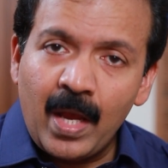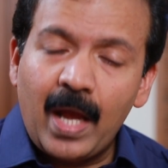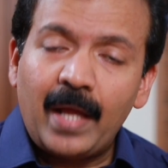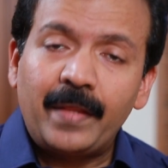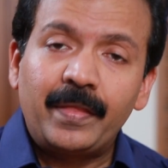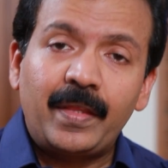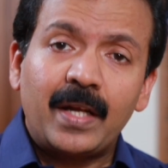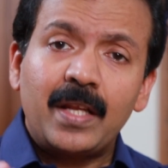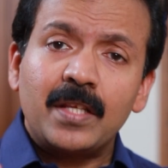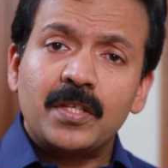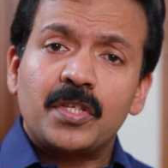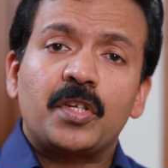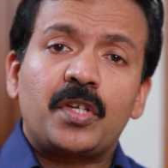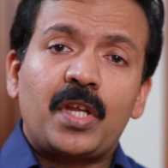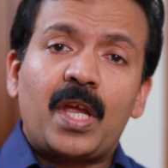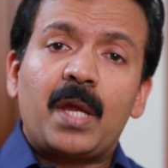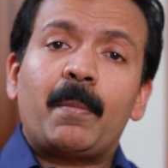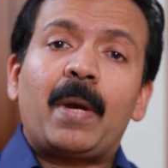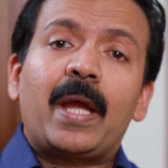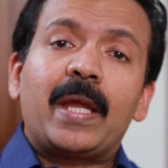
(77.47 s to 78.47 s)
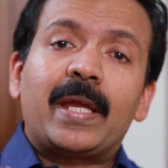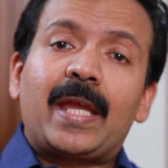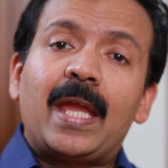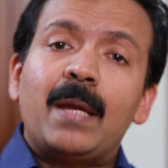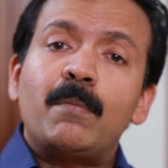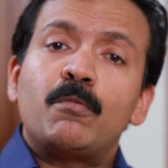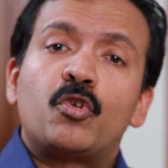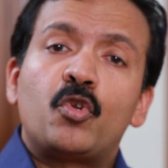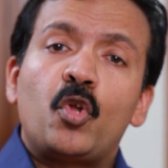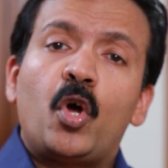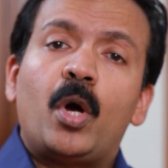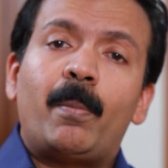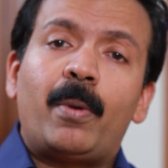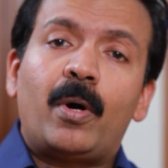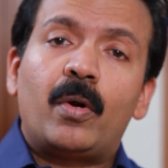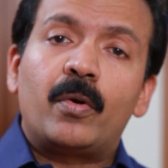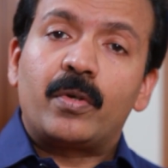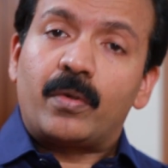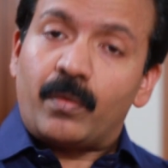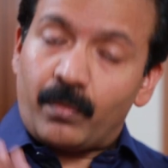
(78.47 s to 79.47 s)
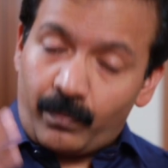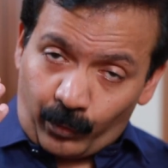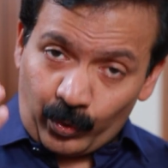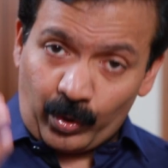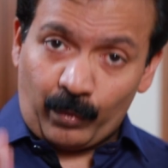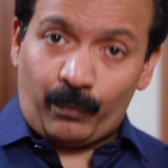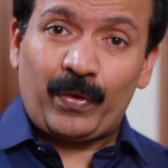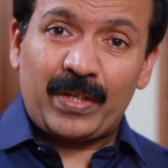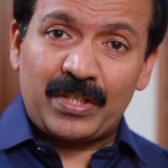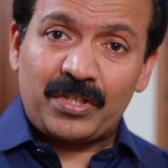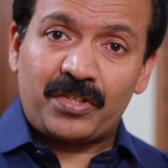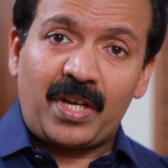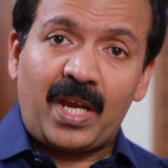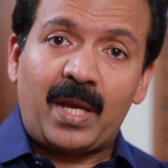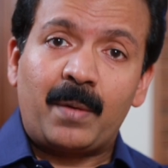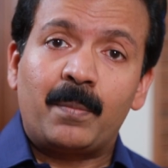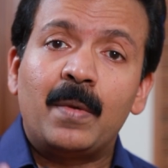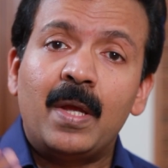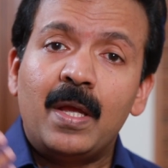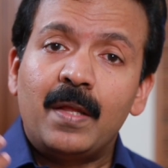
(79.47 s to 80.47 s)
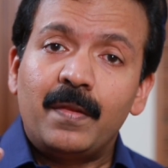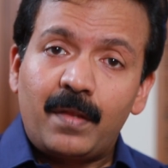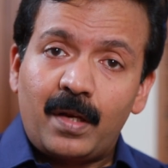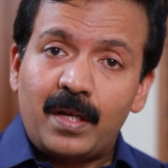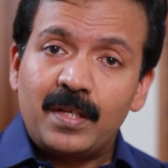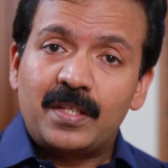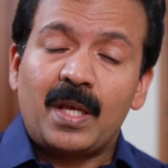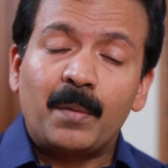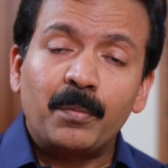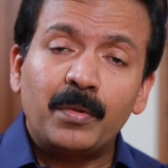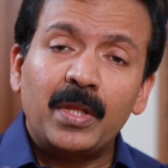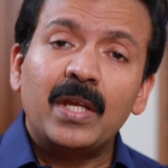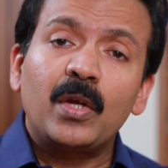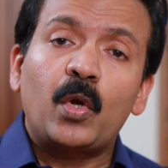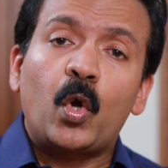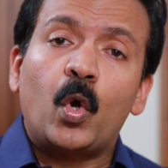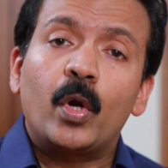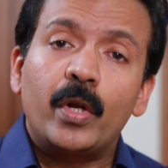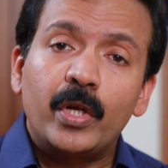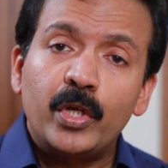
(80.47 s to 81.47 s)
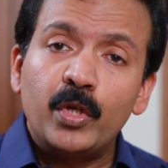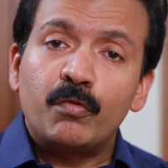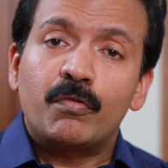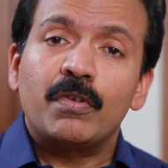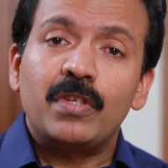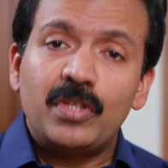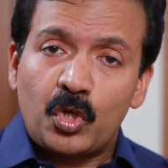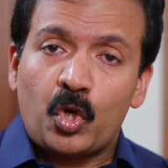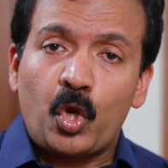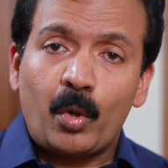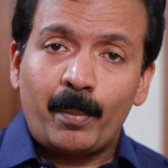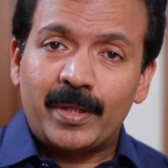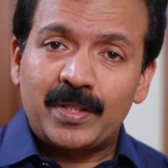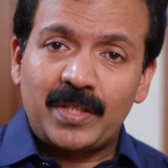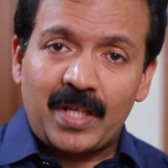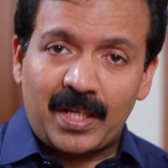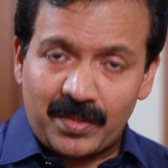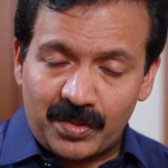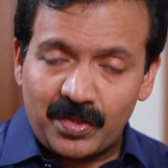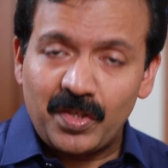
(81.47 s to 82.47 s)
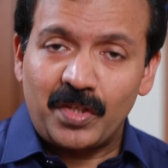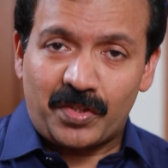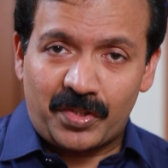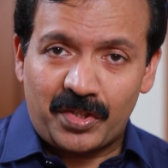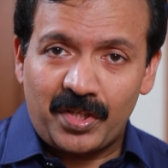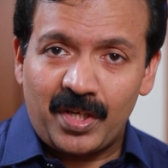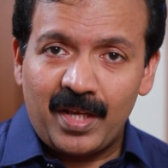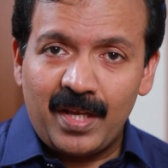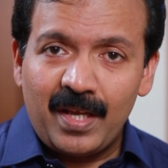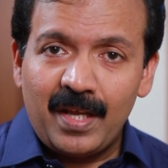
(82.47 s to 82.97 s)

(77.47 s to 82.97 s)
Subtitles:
And that is the time I came to know about, for the first time, there is something called nutrigenomics exist.